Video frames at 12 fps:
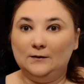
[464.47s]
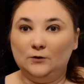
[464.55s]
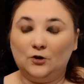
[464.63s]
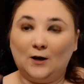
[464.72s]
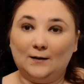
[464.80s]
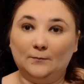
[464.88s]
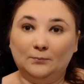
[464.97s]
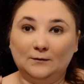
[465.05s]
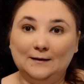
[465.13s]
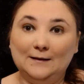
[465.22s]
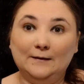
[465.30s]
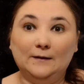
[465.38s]
try to
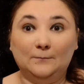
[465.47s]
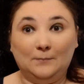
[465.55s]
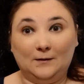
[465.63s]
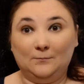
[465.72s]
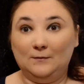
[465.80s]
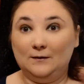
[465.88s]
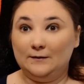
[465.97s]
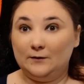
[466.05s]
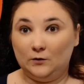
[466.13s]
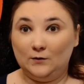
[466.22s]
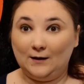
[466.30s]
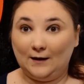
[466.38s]
blend the pigments
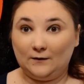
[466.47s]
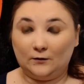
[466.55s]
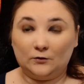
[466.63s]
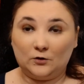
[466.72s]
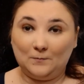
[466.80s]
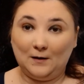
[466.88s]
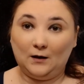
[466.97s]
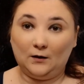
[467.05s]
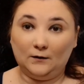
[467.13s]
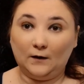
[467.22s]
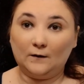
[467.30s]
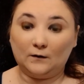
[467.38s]
together to make
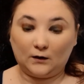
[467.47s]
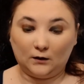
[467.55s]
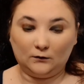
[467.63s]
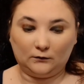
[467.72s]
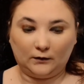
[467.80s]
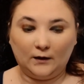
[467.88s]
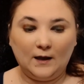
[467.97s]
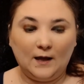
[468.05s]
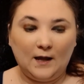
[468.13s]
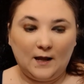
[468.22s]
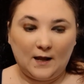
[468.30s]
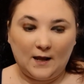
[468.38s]
another color.
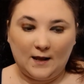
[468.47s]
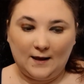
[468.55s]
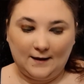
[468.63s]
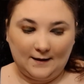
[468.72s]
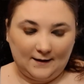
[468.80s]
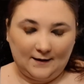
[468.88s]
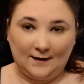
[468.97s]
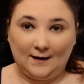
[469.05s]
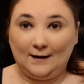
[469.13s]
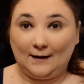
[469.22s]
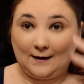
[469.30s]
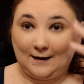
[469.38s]

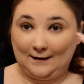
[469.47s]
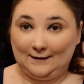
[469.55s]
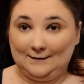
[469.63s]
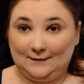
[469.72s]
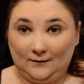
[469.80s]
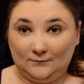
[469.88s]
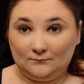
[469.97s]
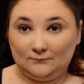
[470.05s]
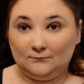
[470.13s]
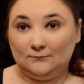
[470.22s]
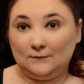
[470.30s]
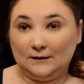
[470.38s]
It cakes up,
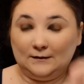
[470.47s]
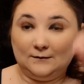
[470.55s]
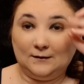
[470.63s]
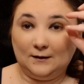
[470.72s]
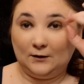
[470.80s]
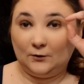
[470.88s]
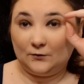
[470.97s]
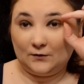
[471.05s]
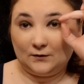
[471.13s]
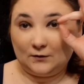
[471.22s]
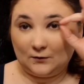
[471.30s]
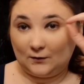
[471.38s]
like it goes
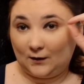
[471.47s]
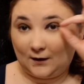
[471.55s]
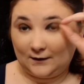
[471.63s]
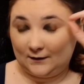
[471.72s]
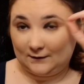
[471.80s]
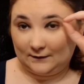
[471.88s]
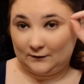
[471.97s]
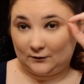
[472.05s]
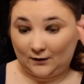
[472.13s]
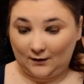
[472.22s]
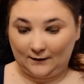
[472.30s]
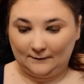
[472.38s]
into the lines in your
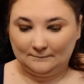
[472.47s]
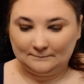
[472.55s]
eye.